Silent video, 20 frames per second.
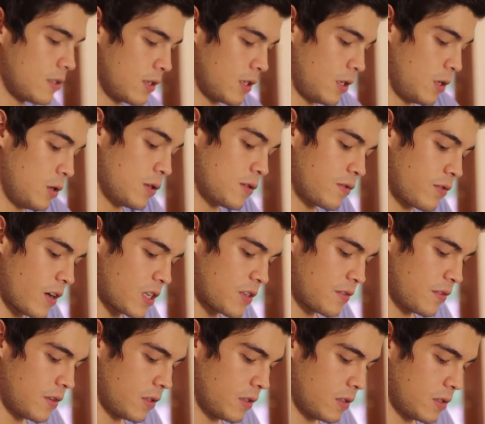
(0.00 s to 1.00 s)
You can use fresh
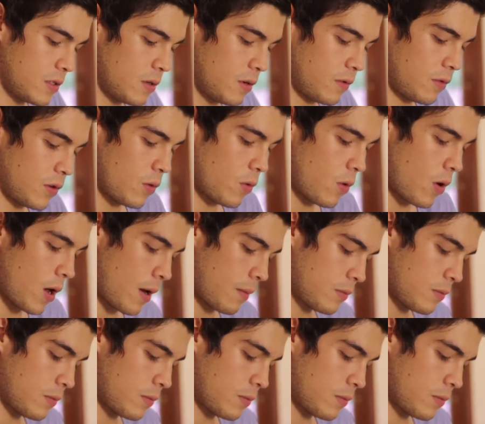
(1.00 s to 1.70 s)
vanilla too if you want.